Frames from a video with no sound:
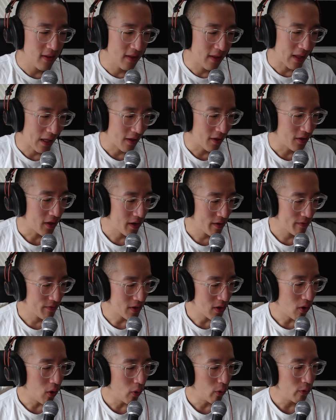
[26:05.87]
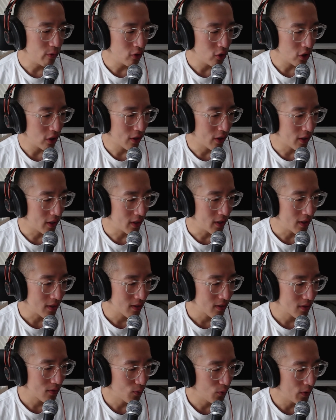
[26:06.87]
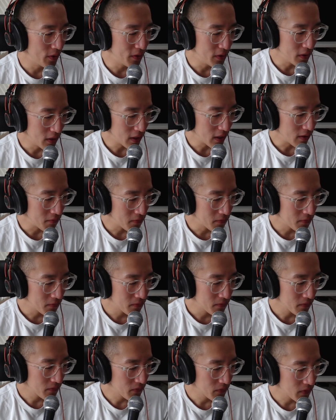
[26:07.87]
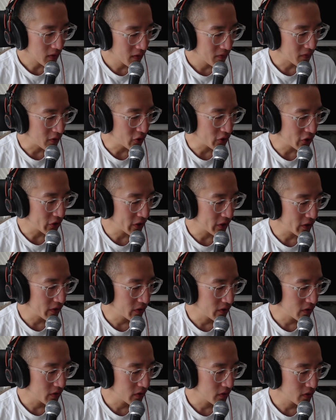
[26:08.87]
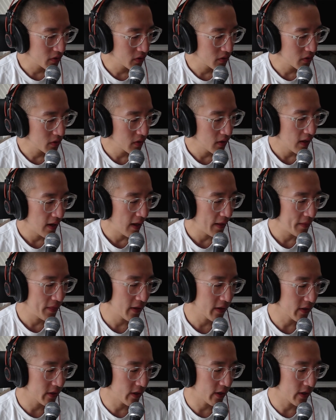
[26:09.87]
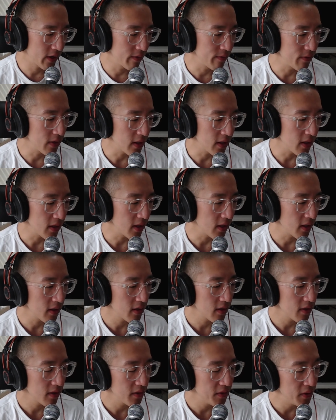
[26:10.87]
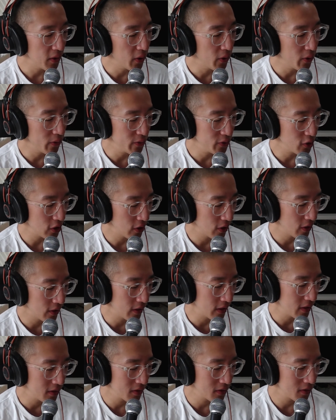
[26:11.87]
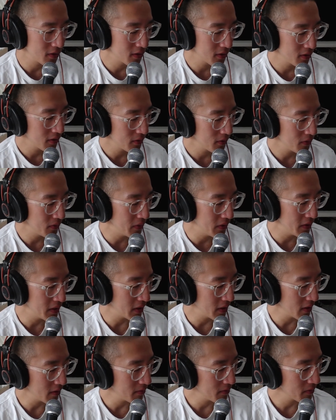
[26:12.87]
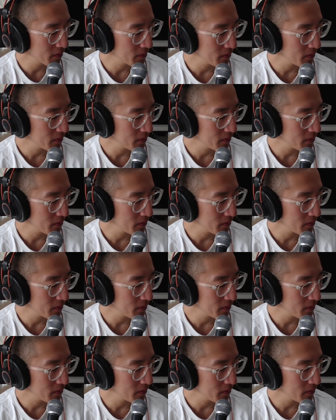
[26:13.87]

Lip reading: like a lot of the OG artists will leave for sure. I think a lot of the OG artists will leave.